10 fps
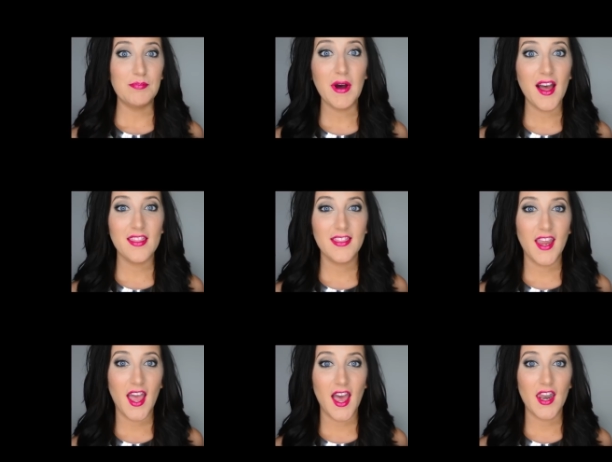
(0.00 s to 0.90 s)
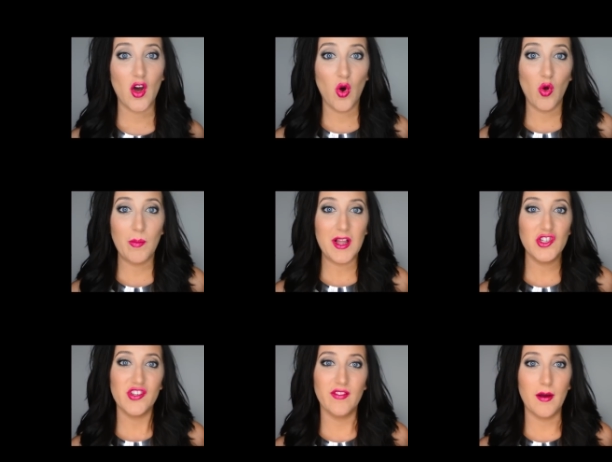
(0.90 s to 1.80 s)
But they had a whole
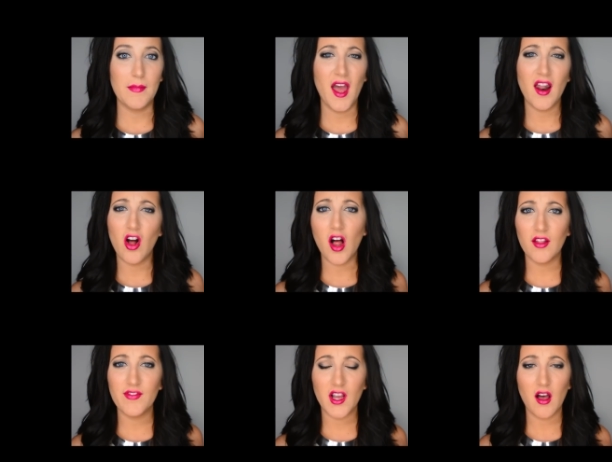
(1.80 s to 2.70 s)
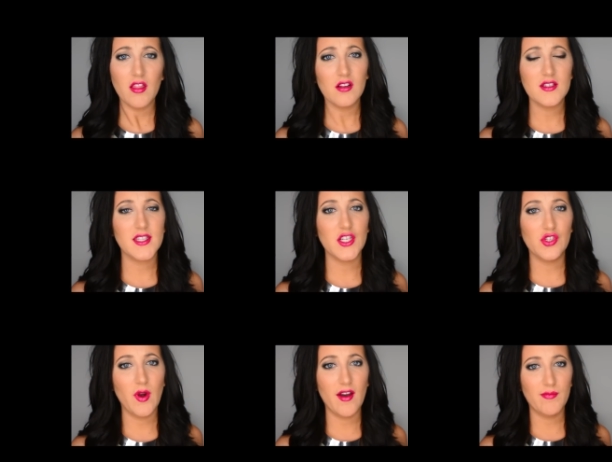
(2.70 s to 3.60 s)
bunch of them. Not all of the colors. They
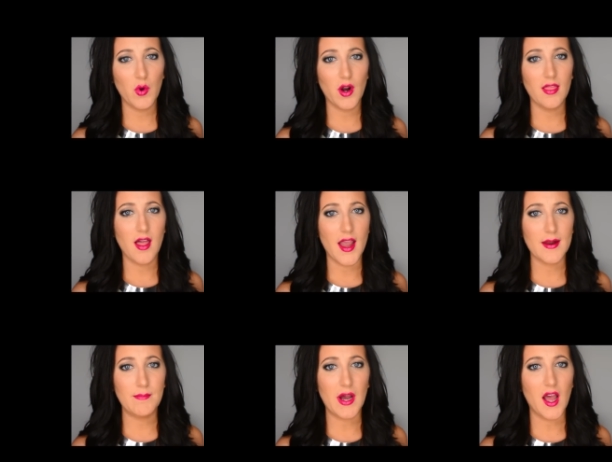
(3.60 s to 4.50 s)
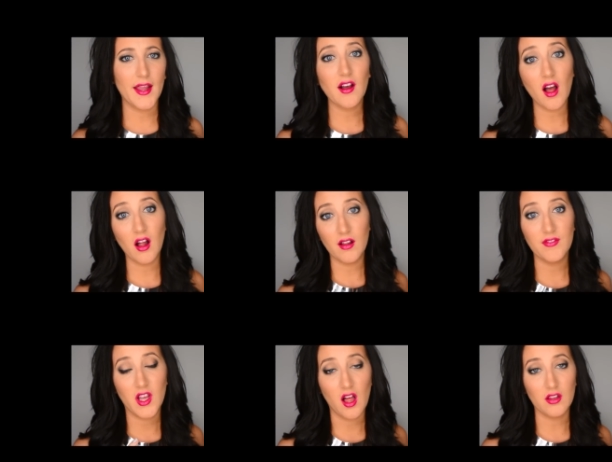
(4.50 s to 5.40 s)
do have more online, but I got all of
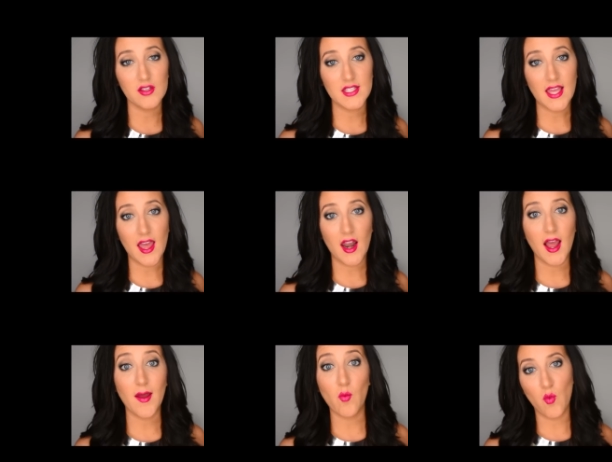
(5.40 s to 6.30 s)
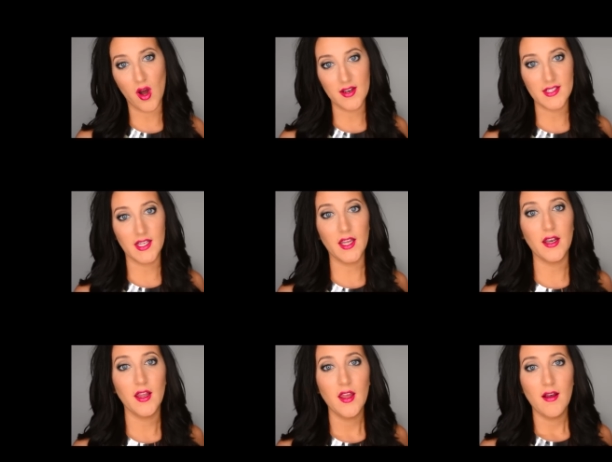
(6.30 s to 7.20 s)
the colors that I
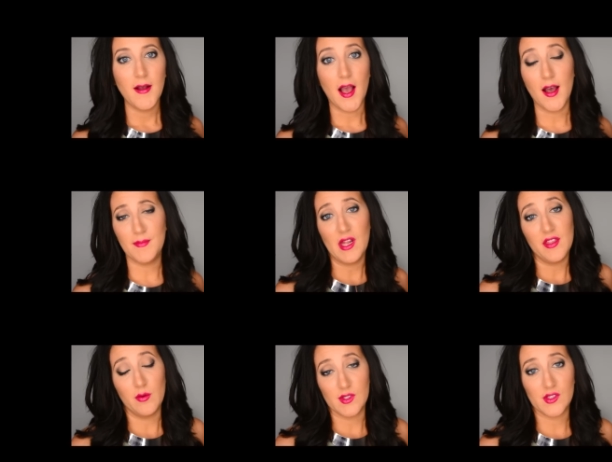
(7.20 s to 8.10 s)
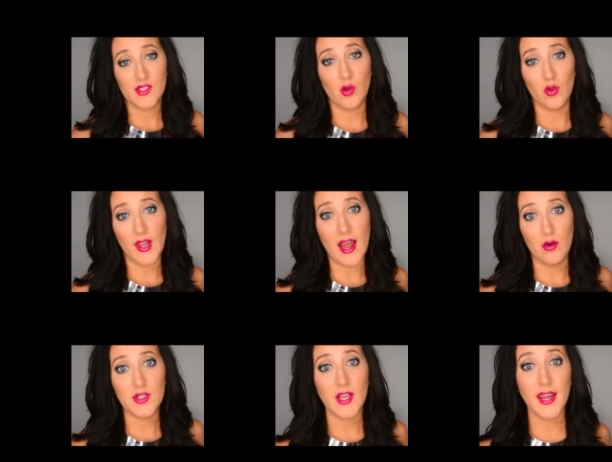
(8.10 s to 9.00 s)
wanted. Um, nothing was sold out.